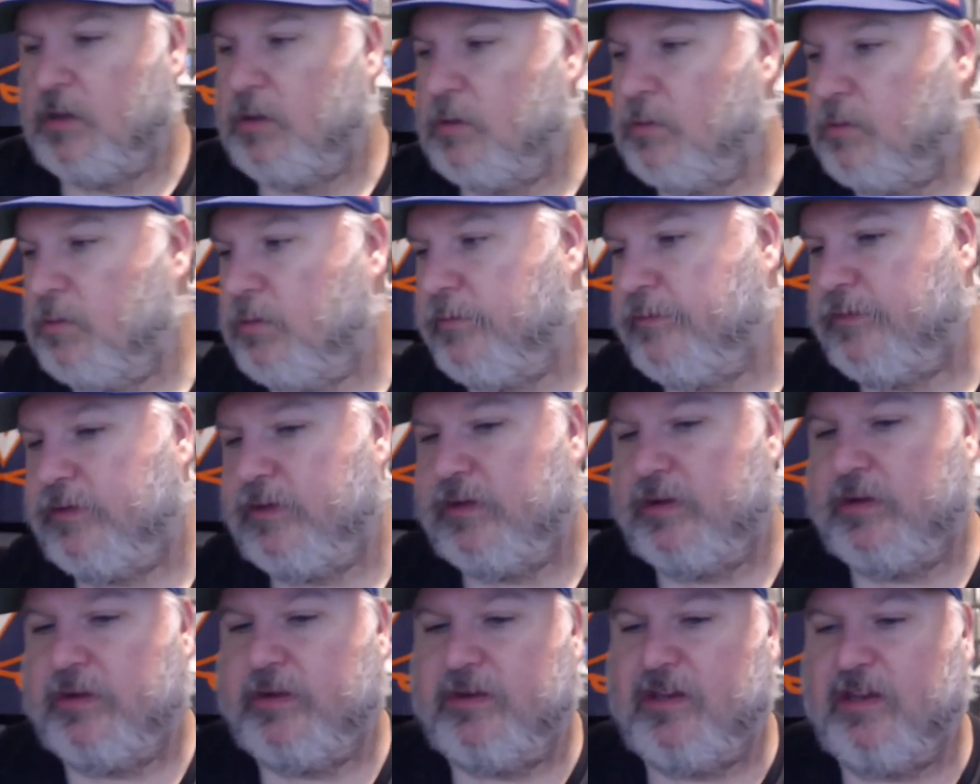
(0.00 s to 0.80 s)
with
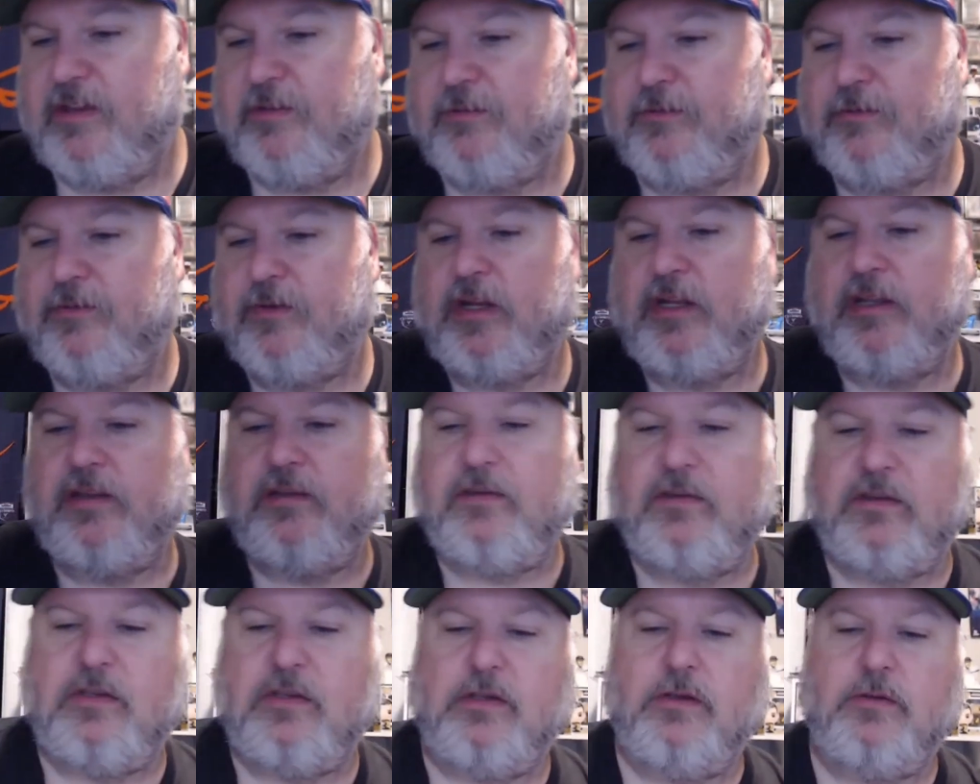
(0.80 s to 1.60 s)
Tiffany.
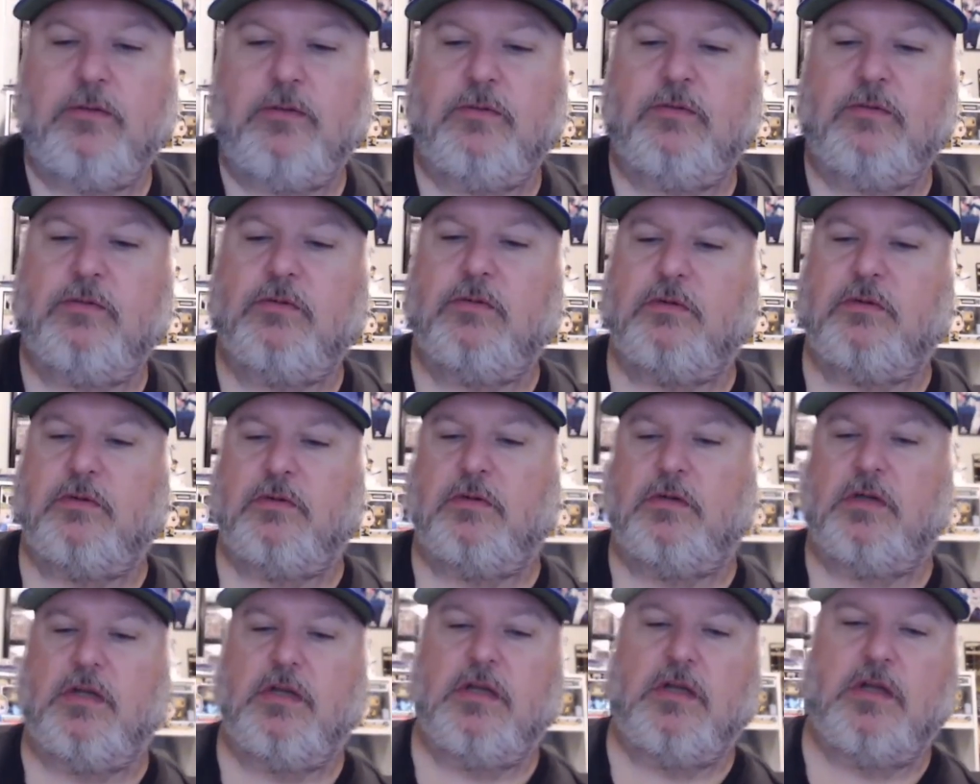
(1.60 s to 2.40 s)
So
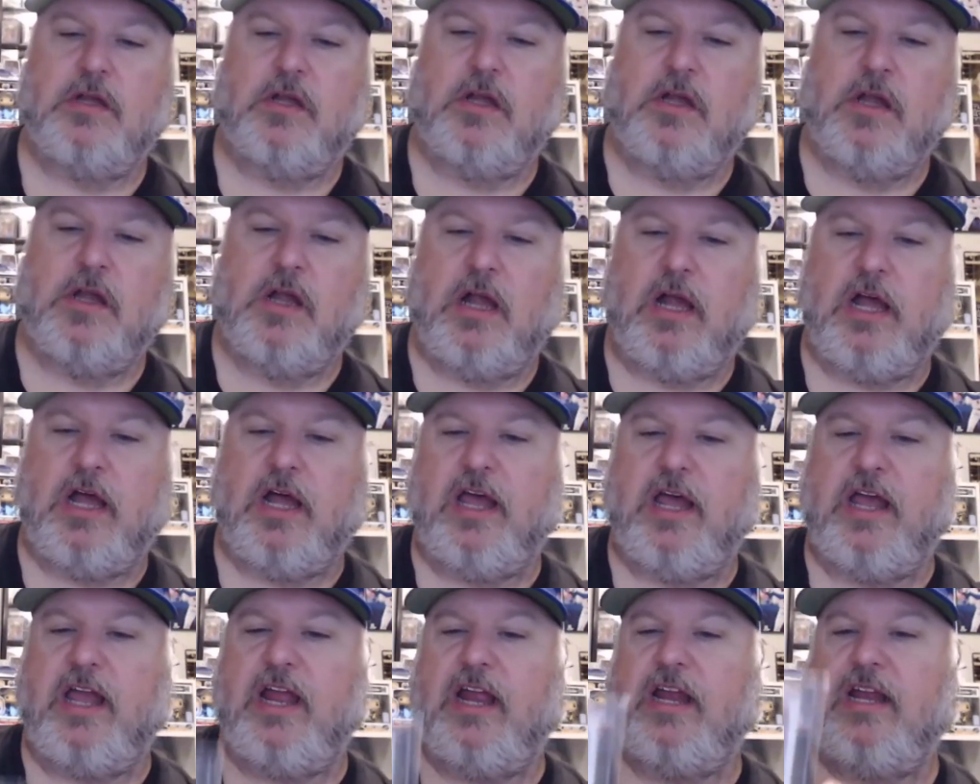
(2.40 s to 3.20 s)

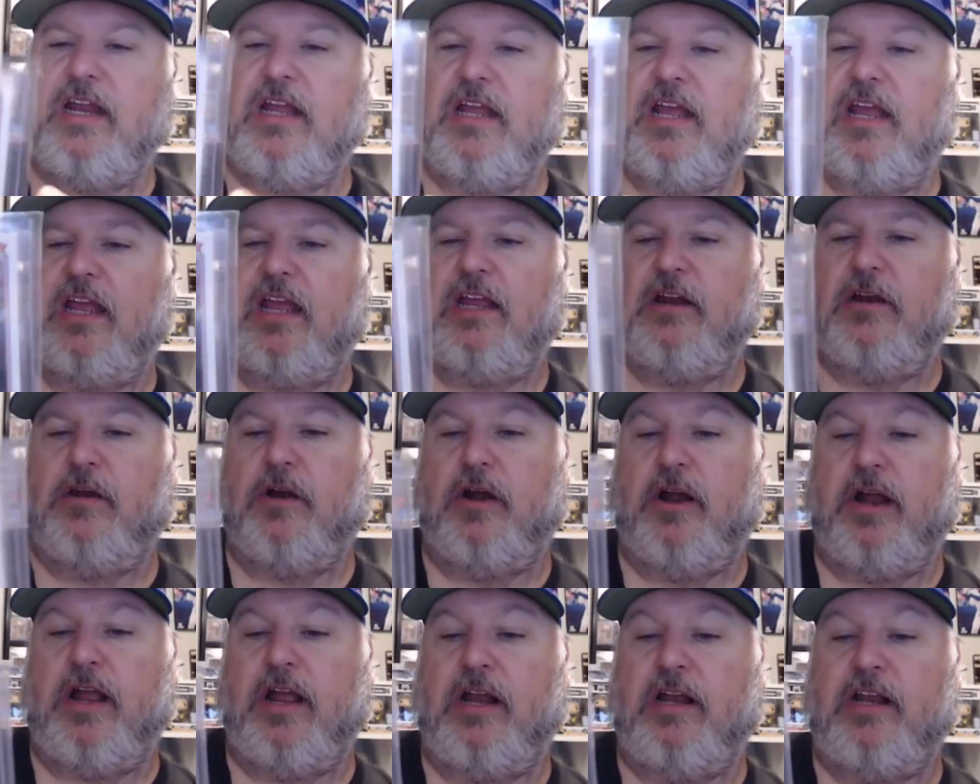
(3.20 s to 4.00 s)
88,
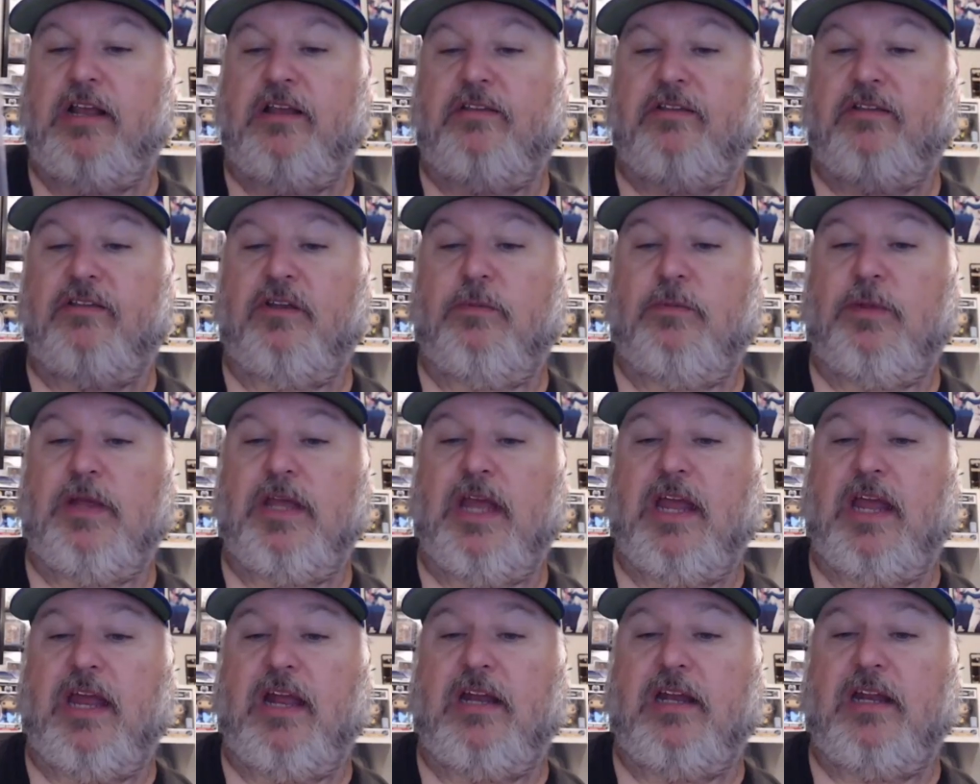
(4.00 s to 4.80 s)
or this should
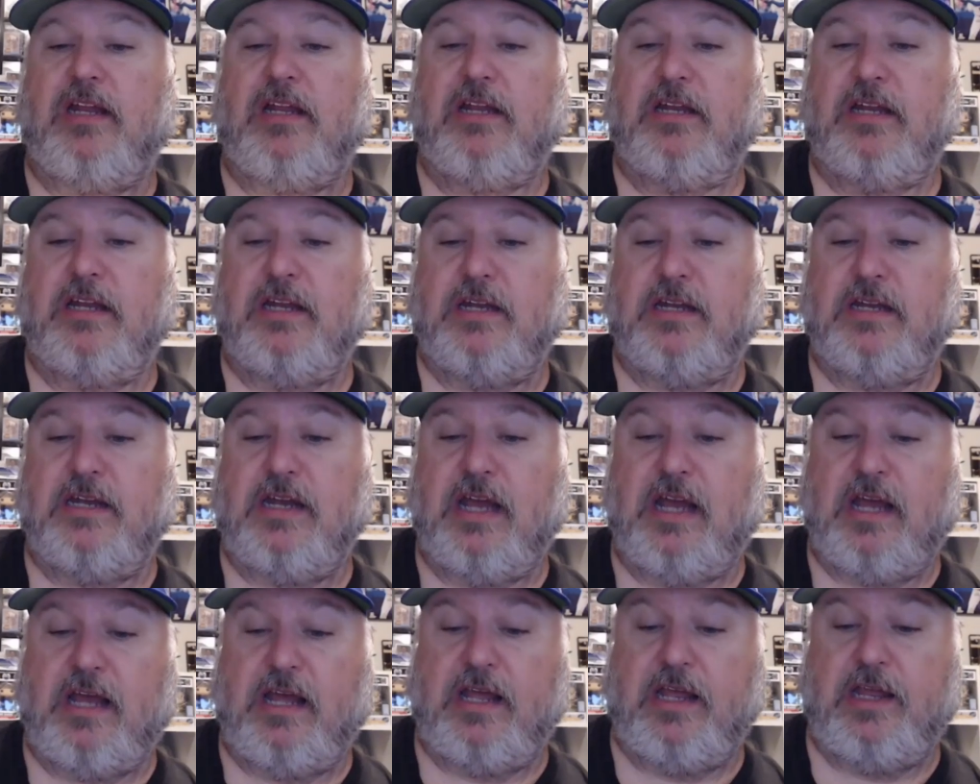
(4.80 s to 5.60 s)
be
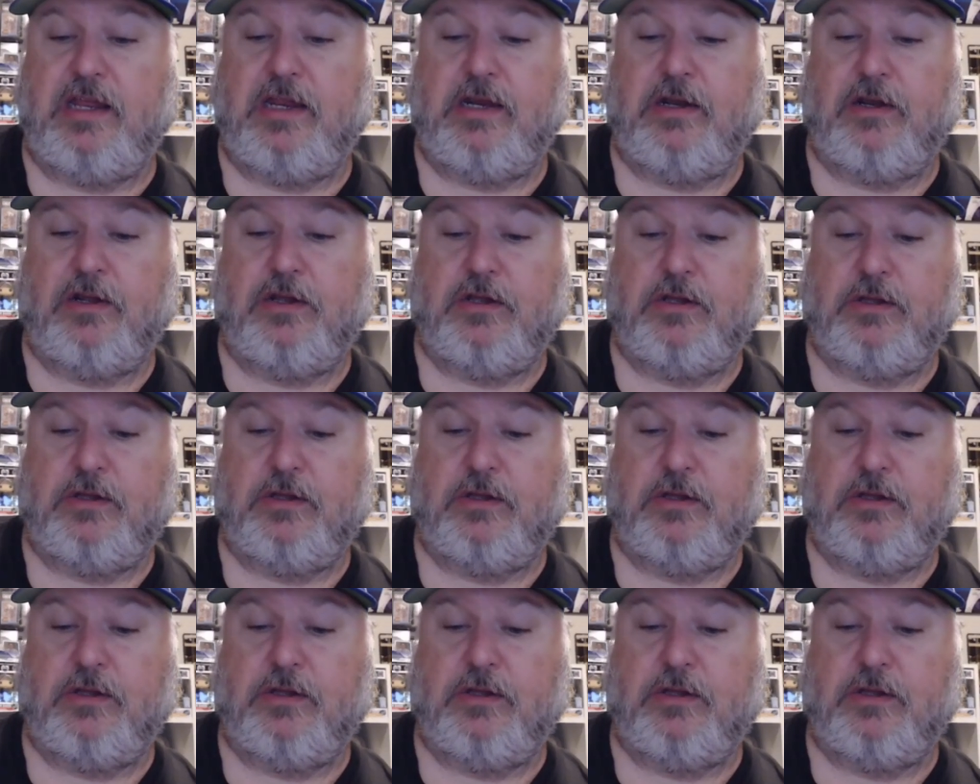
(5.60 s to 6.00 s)
89.